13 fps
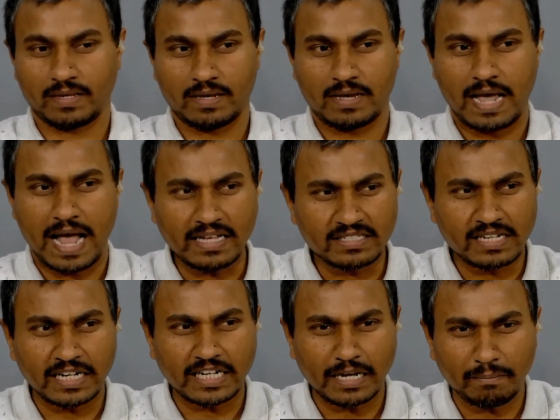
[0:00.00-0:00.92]

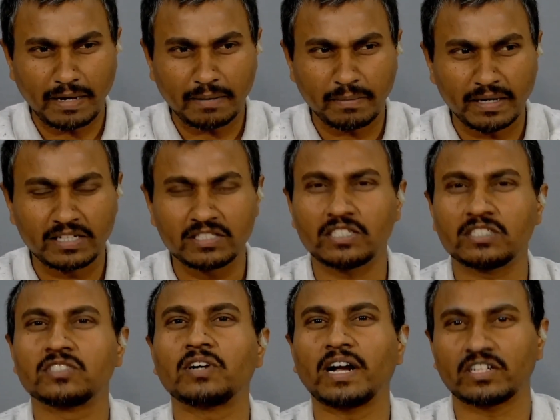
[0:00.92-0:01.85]
Ash-Dyke embankment is a
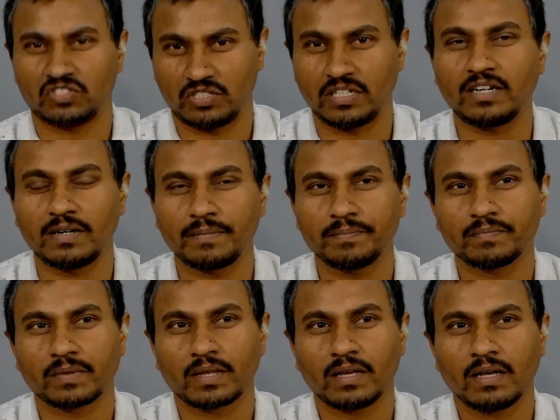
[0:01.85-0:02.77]
structure
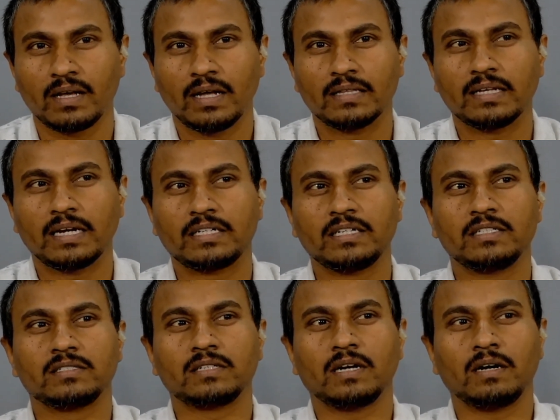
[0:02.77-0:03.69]
that
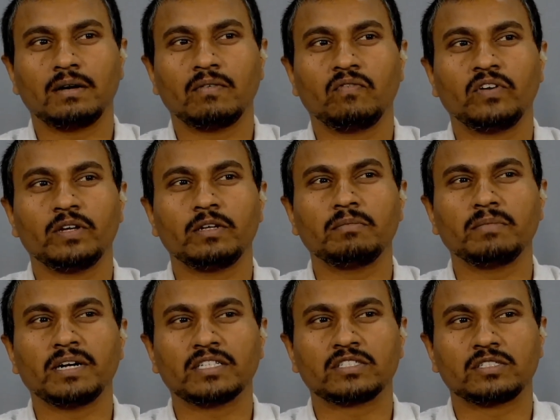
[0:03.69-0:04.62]
is very
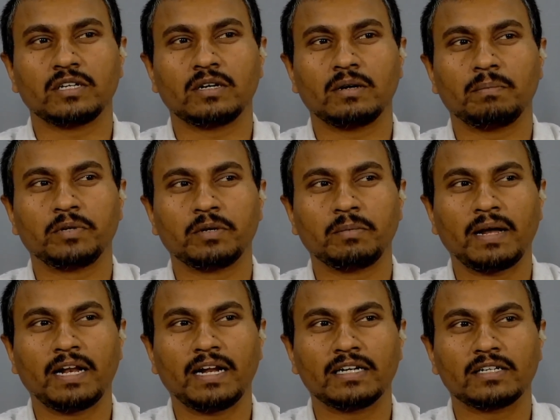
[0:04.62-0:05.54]
much
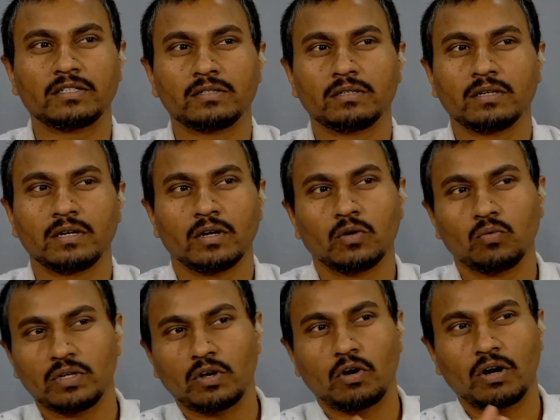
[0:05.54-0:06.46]
prevalent
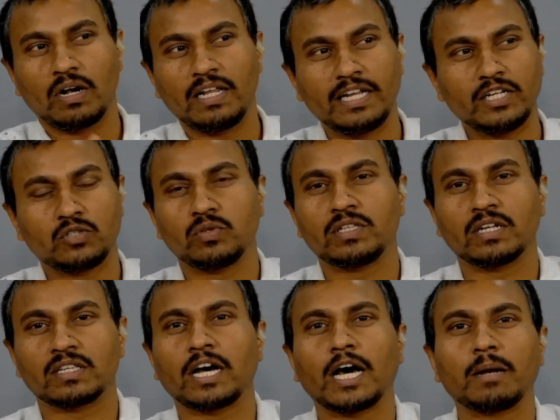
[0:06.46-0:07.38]
with or linked with the
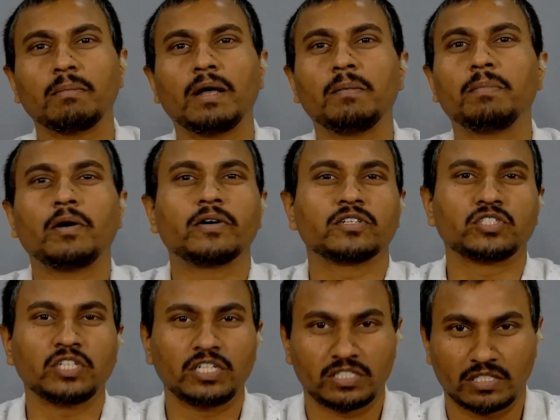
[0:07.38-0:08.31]
thermal power
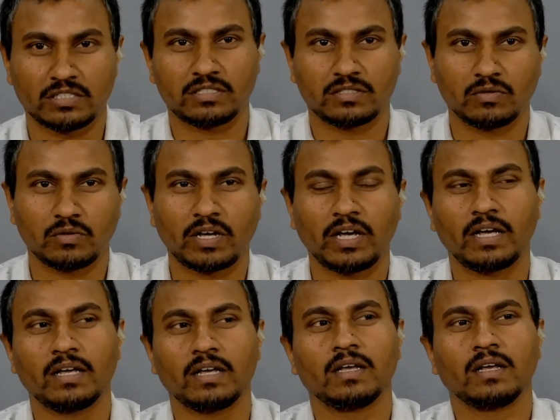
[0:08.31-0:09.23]
stations.
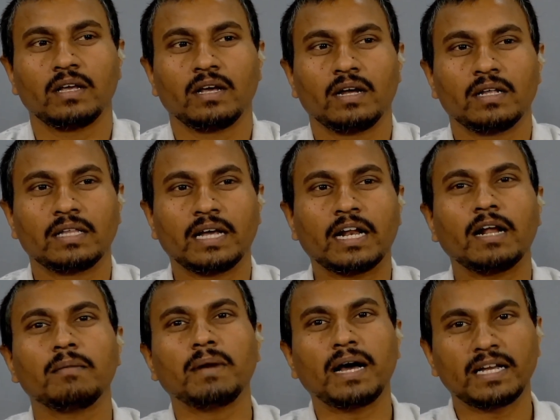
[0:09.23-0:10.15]
Okay, there
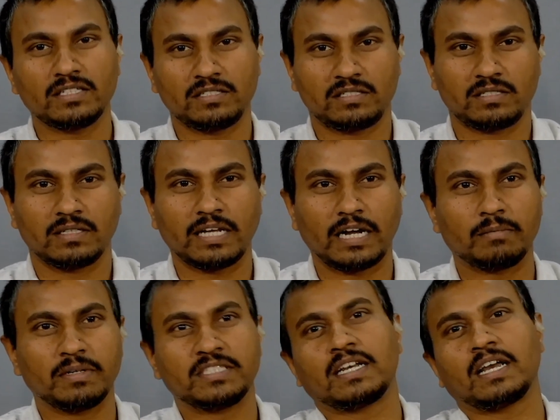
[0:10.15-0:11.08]
are mines that
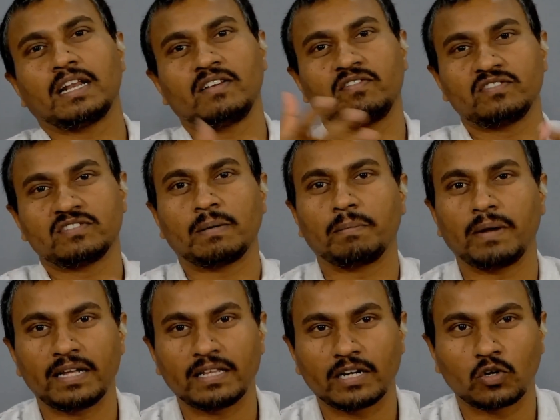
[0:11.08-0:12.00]
basically
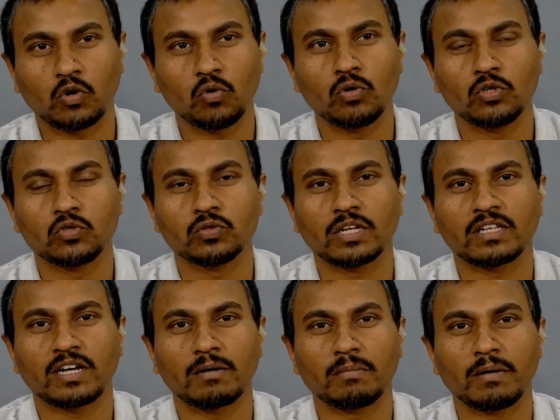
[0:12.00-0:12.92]
supply the coal to the
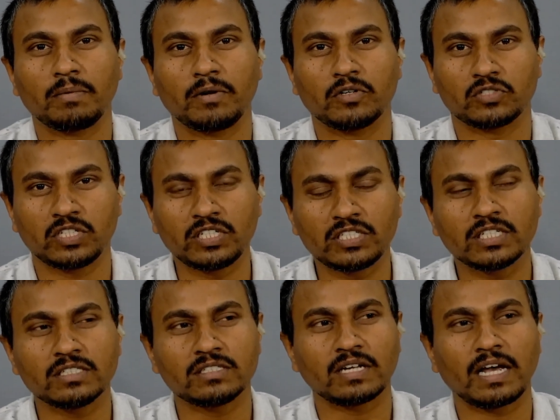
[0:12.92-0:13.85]
thermal power
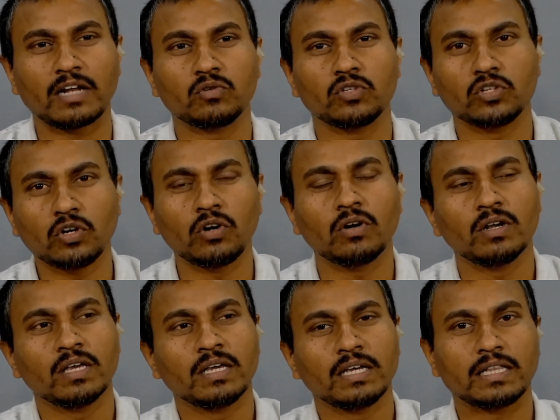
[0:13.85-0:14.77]
stations, and we know
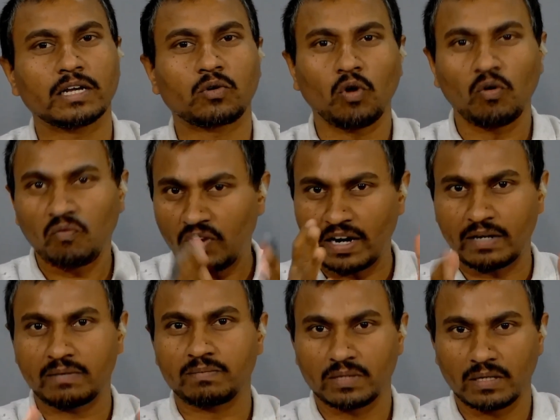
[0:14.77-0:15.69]
in the coal
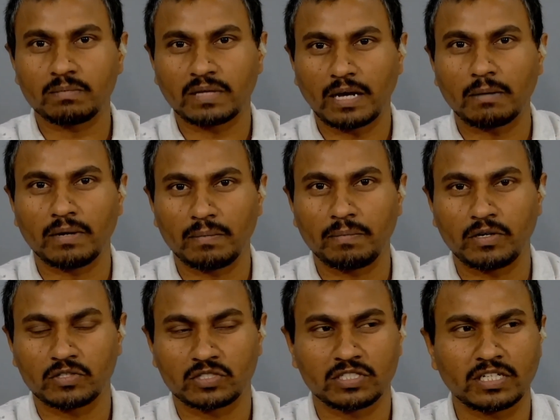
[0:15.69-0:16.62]
fire thermal
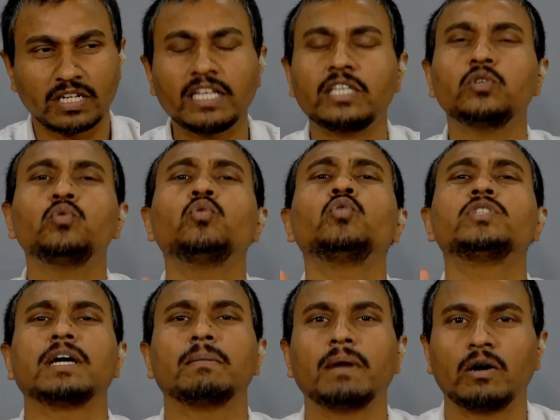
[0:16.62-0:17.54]
power station a huge
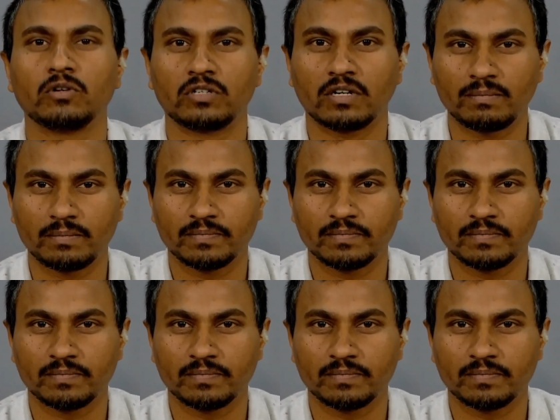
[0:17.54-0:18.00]
amount of